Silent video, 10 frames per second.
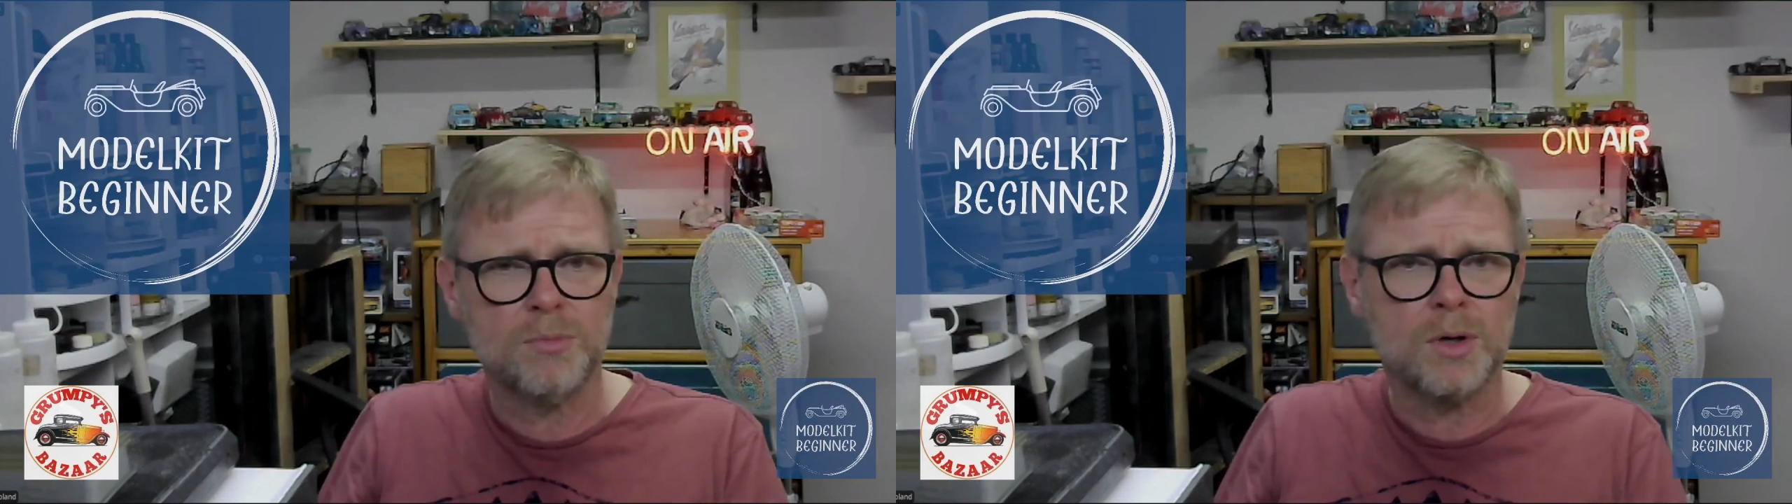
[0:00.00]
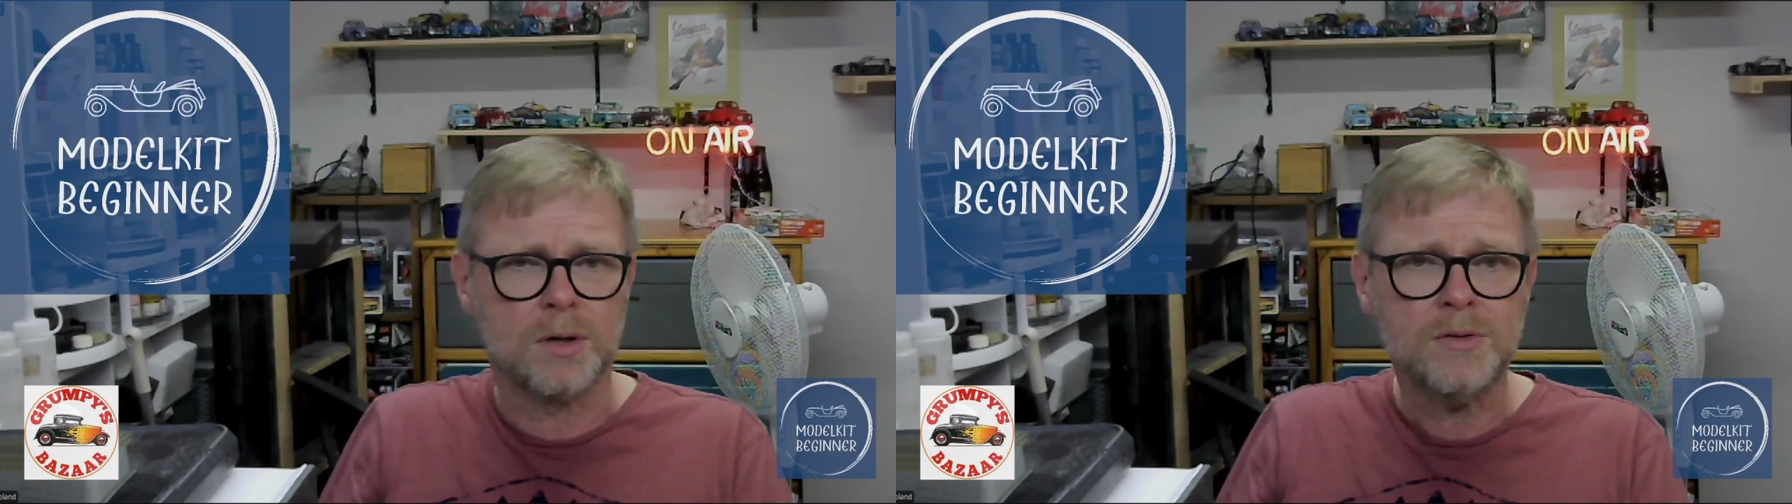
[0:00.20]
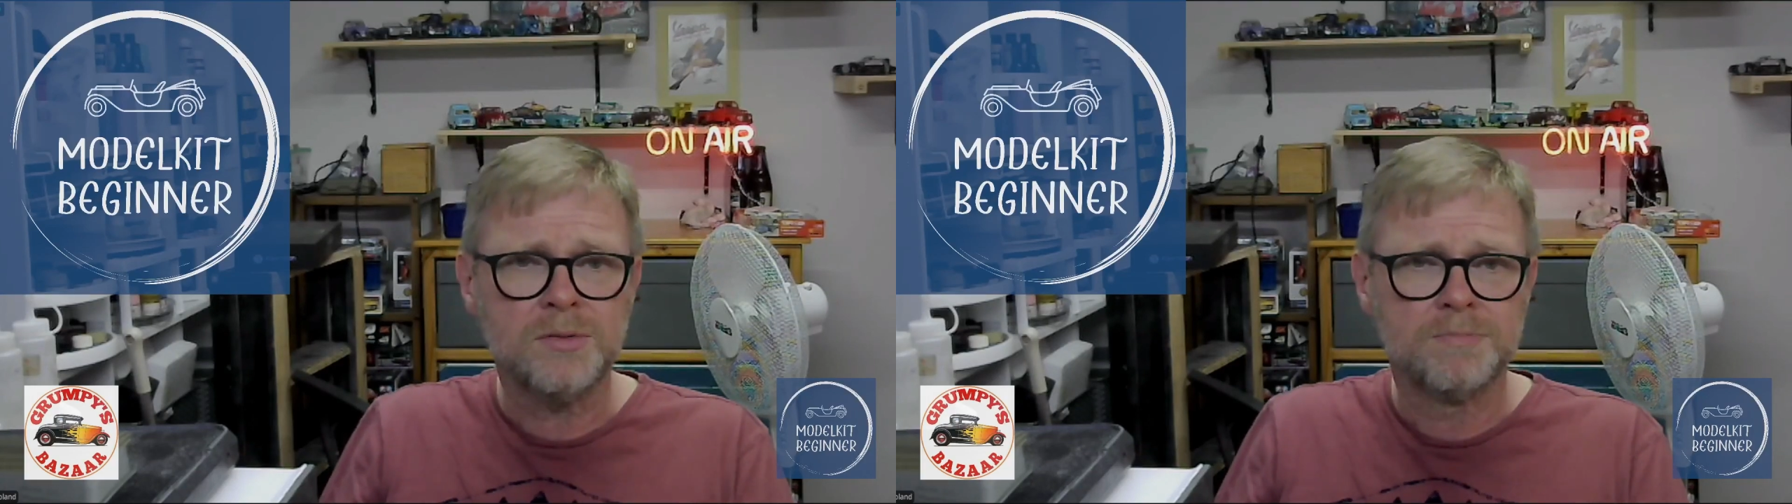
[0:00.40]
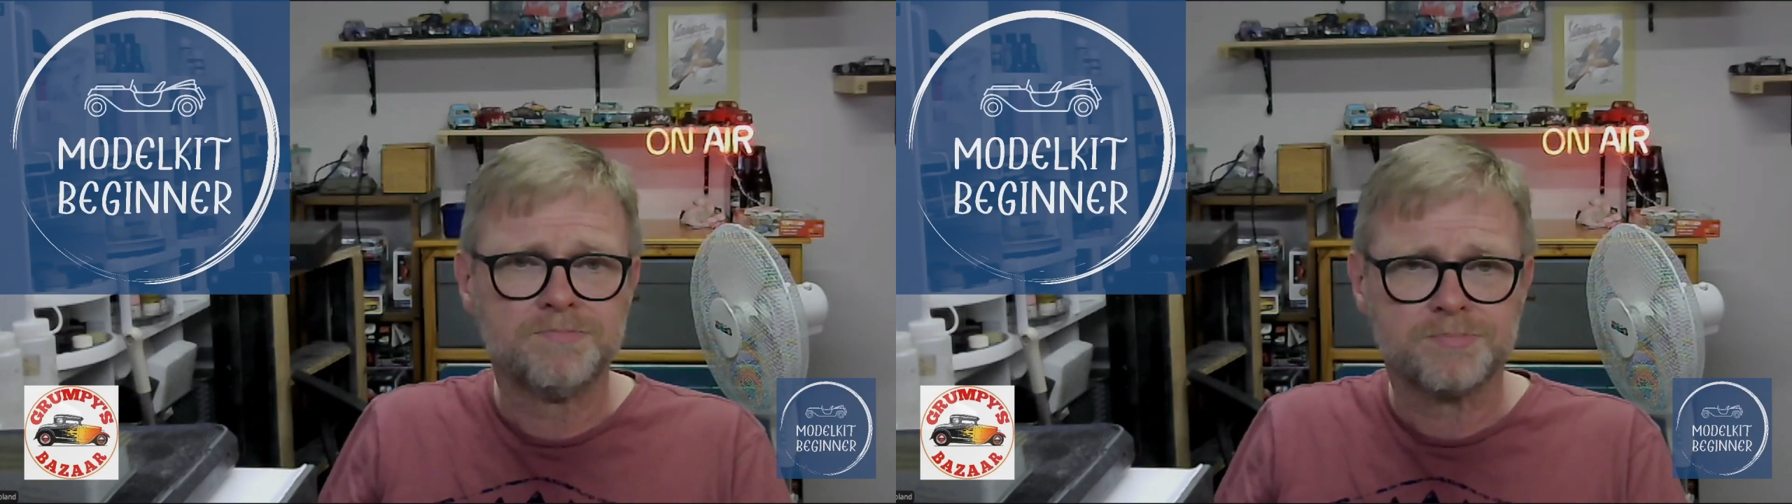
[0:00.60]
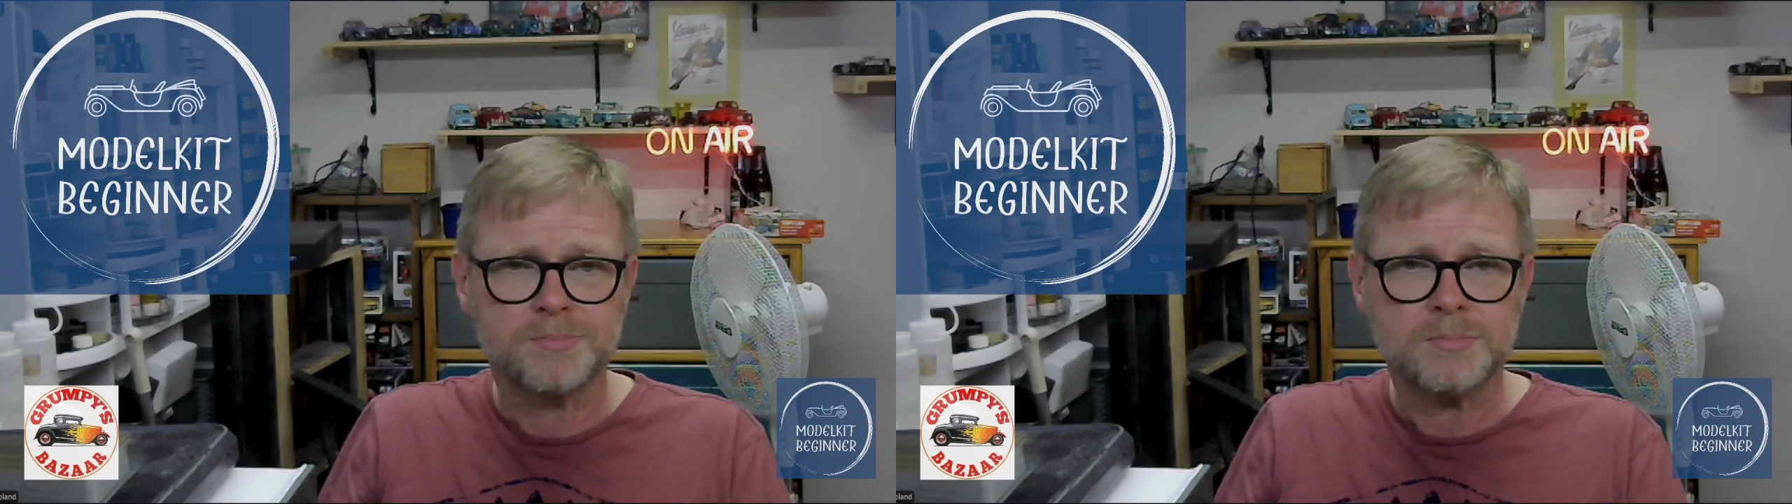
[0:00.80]
models.
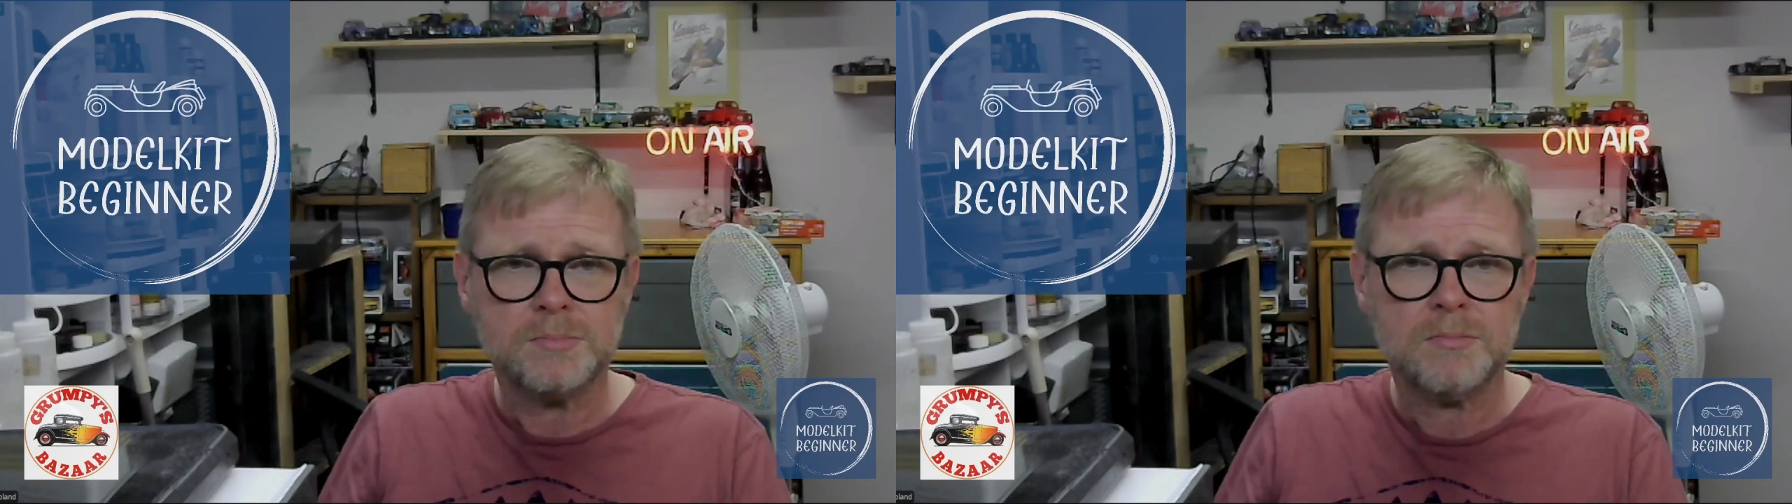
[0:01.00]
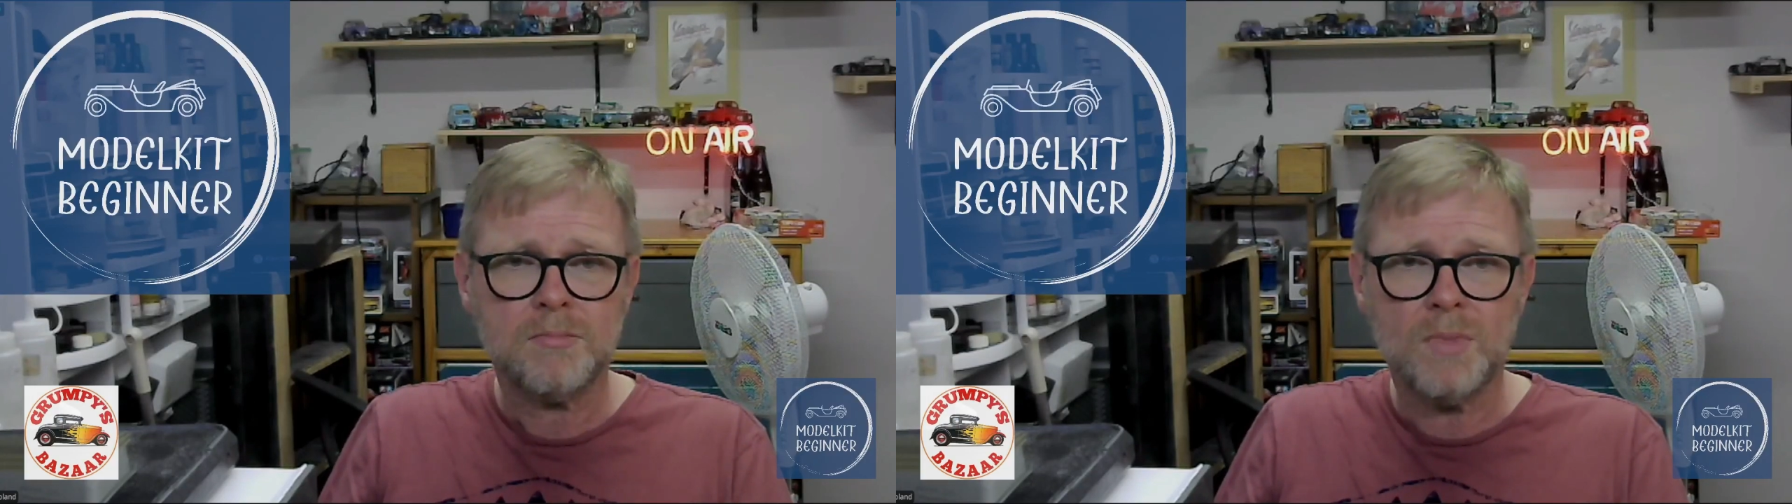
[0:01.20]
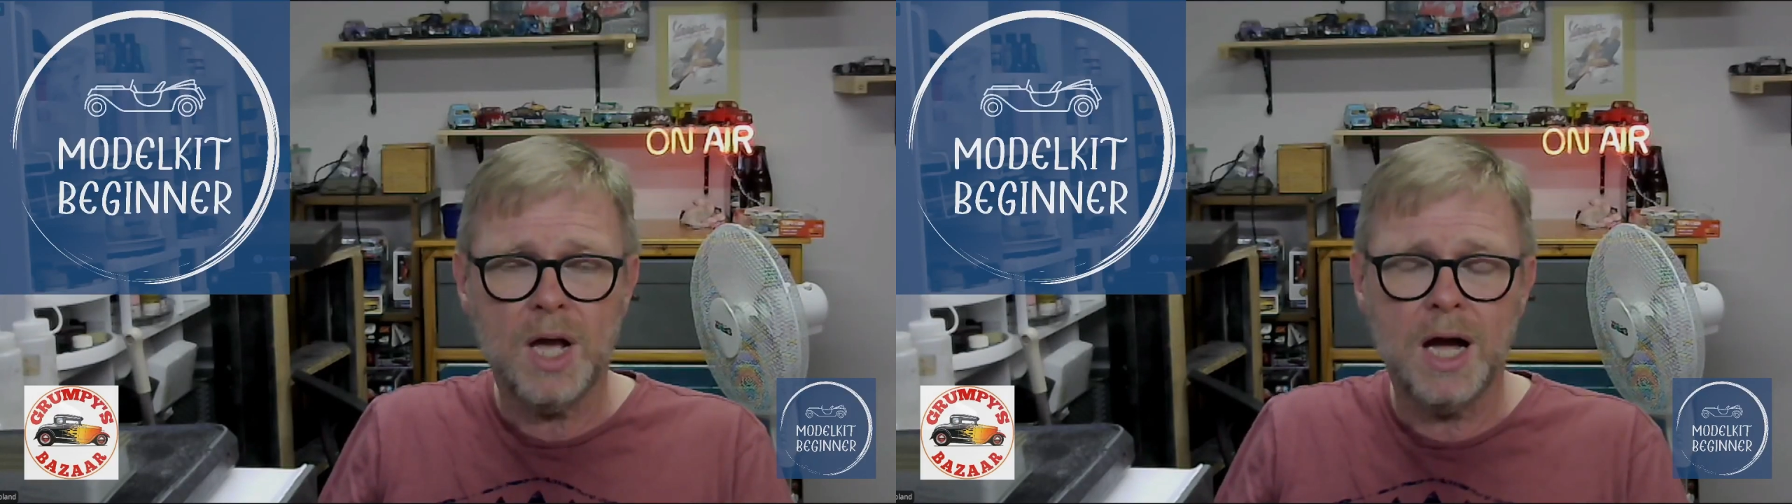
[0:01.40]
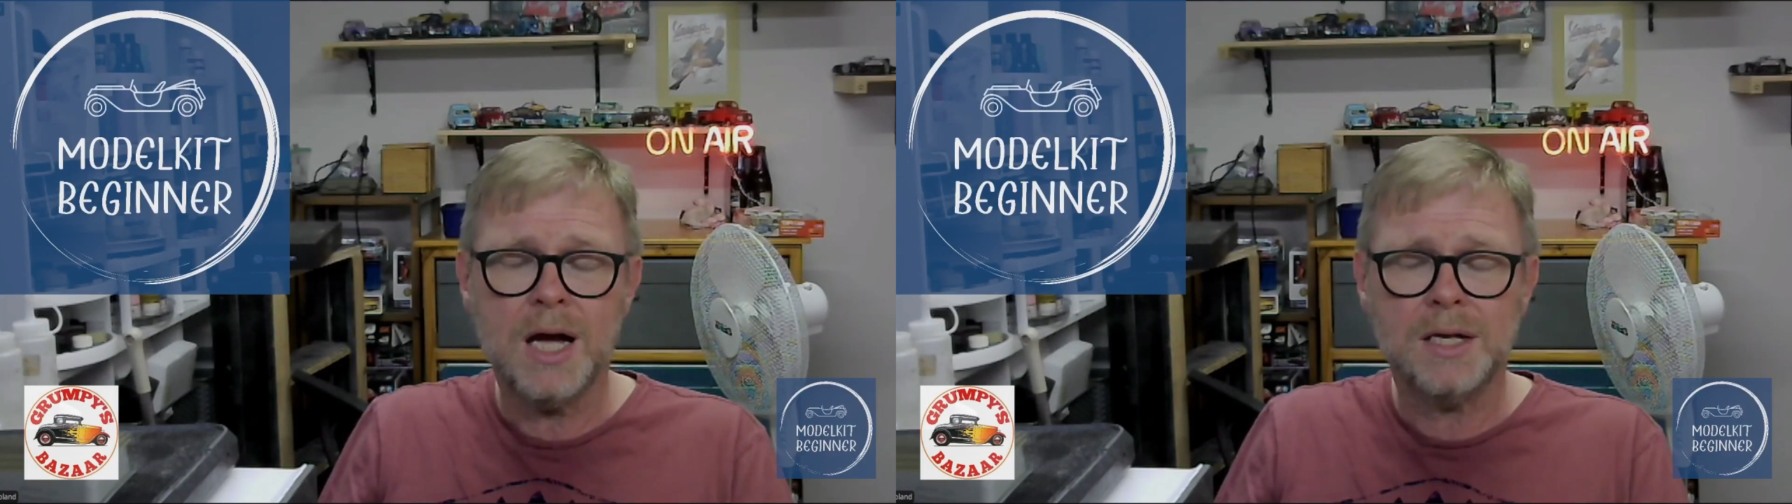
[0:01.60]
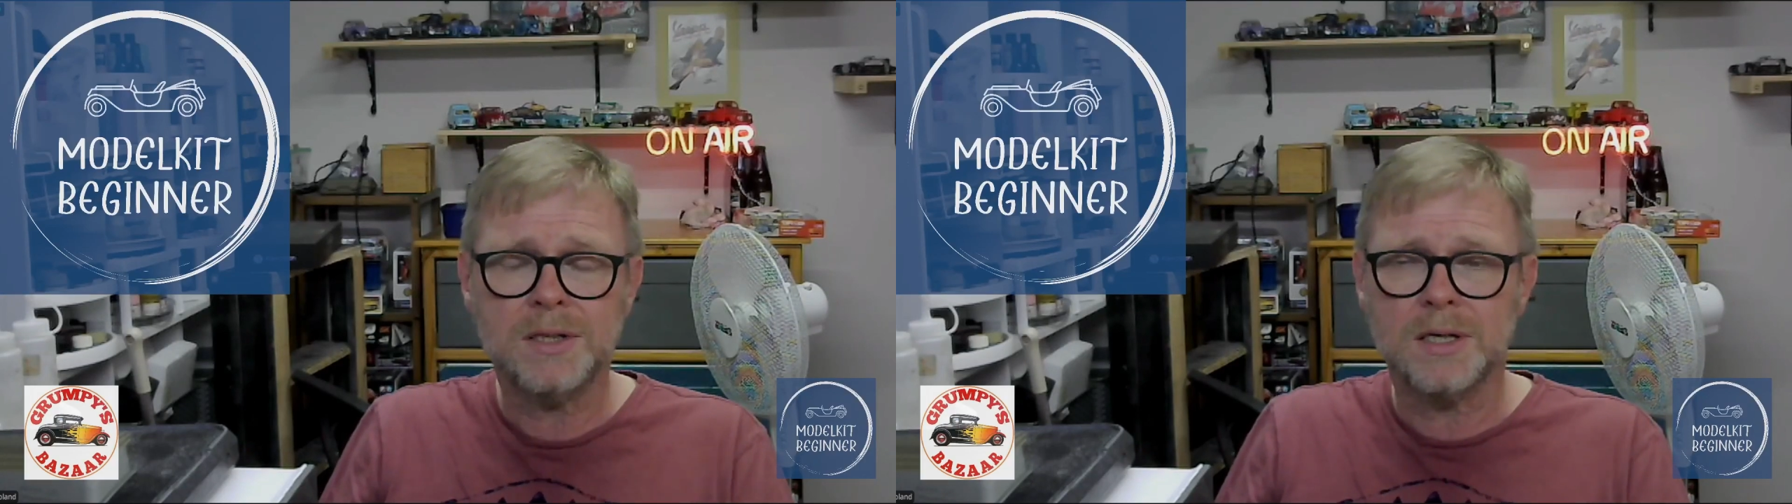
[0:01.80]

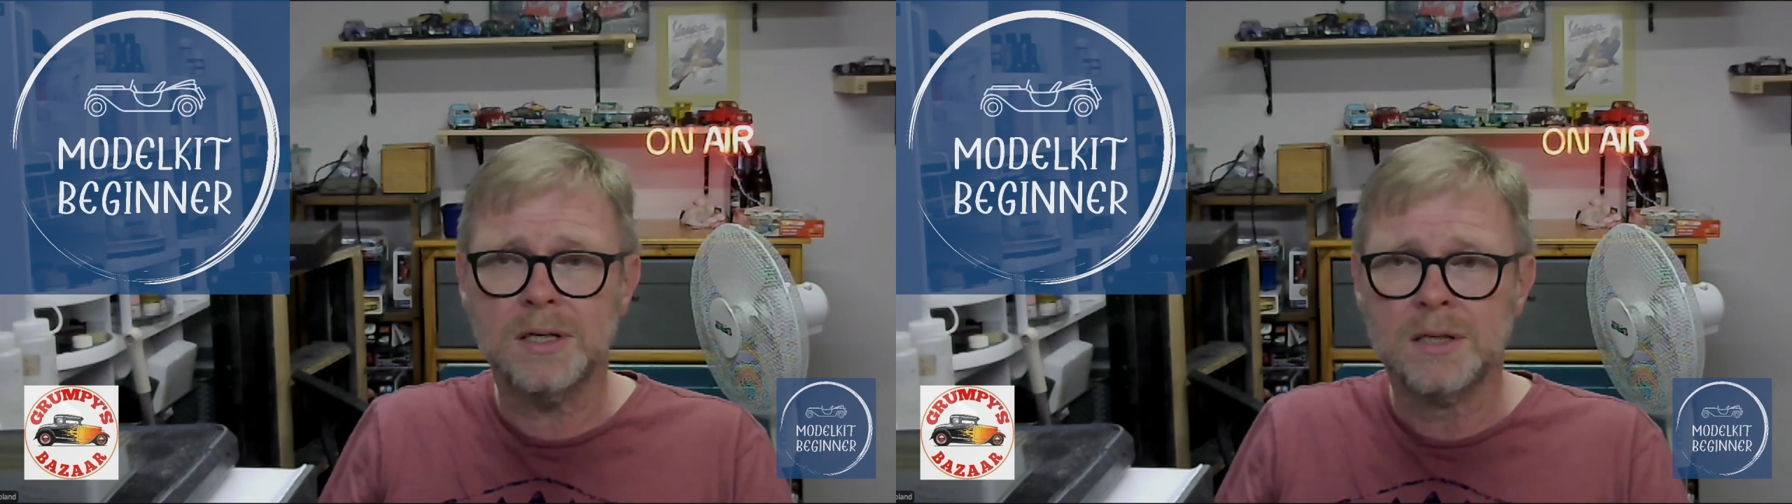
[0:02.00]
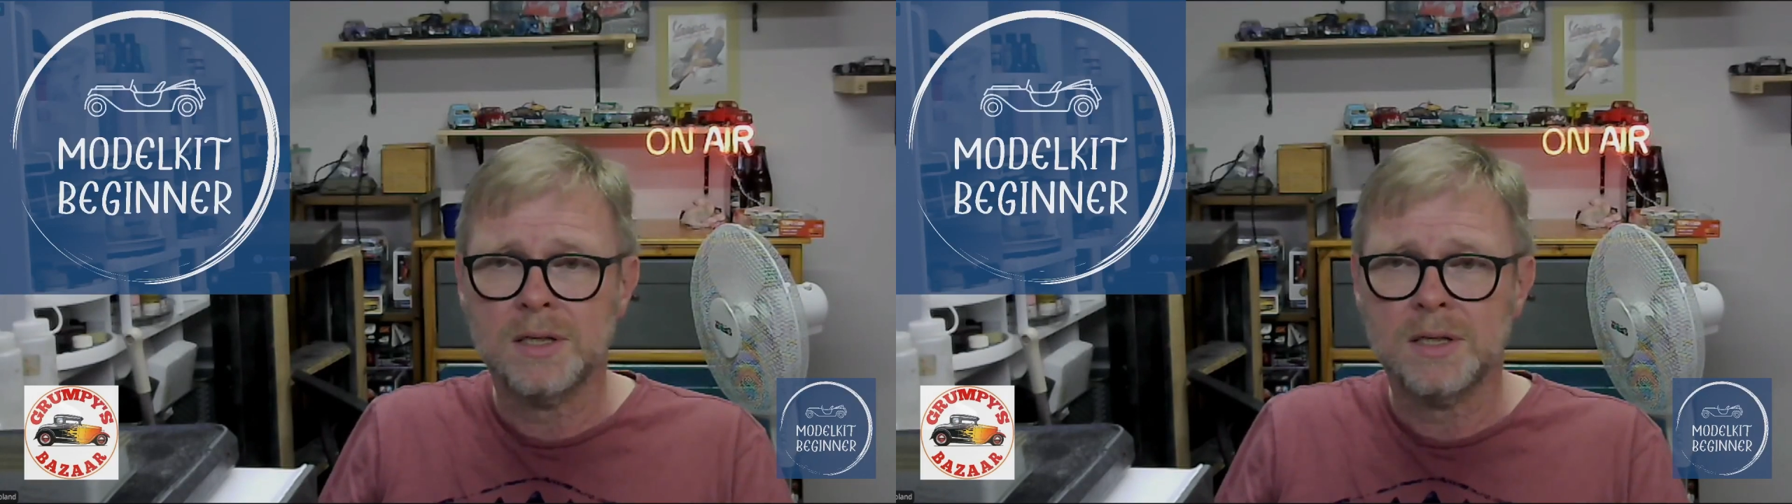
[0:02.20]
And